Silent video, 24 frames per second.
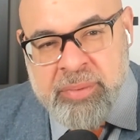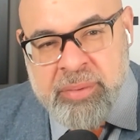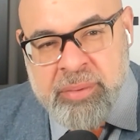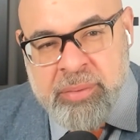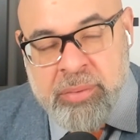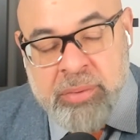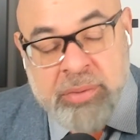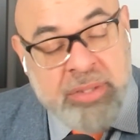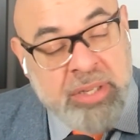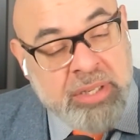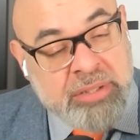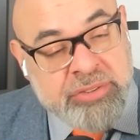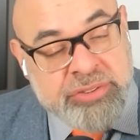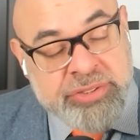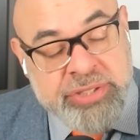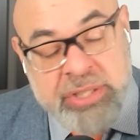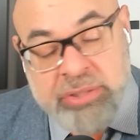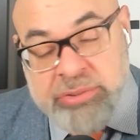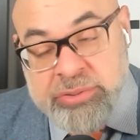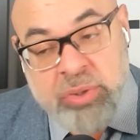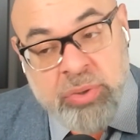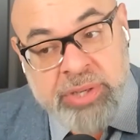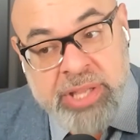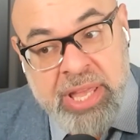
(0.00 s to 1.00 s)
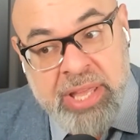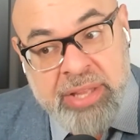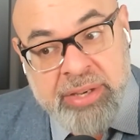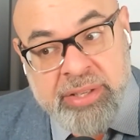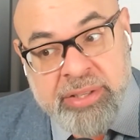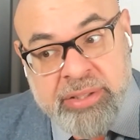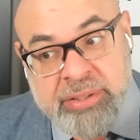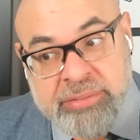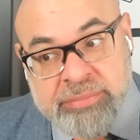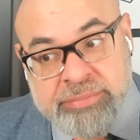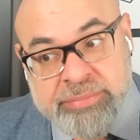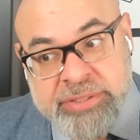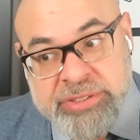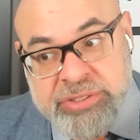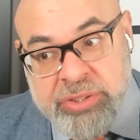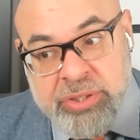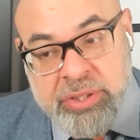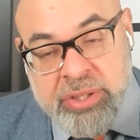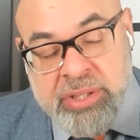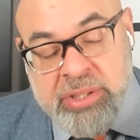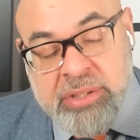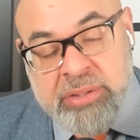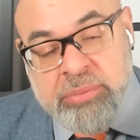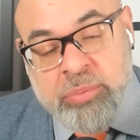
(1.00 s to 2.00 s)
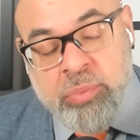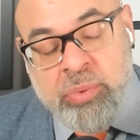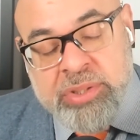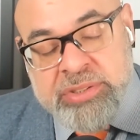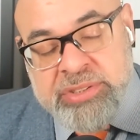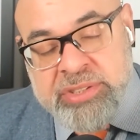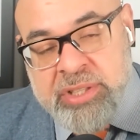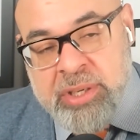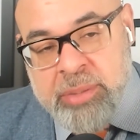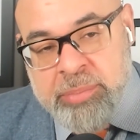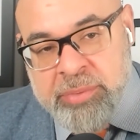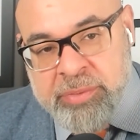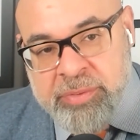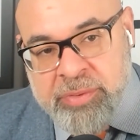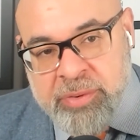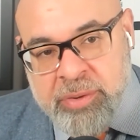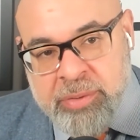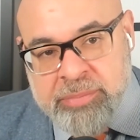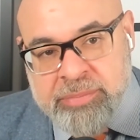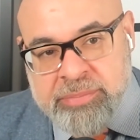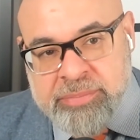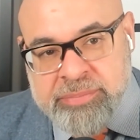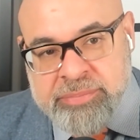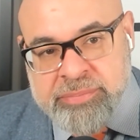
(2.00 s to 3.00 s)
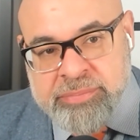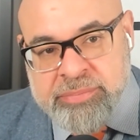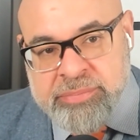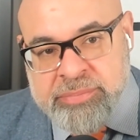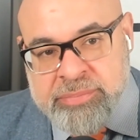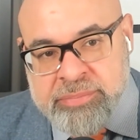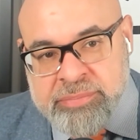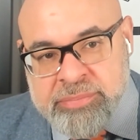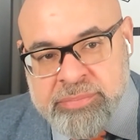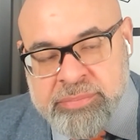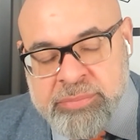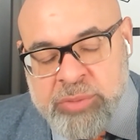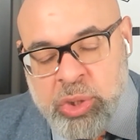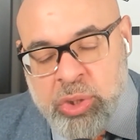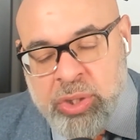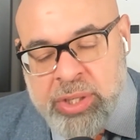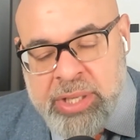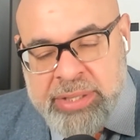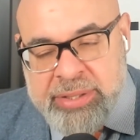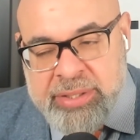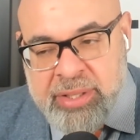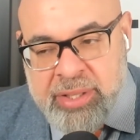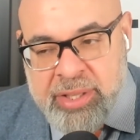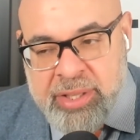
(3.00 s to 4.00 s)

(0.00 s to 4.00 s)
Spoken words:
Well, Dr. G is organic. It's good. Where's it coming from? Look at the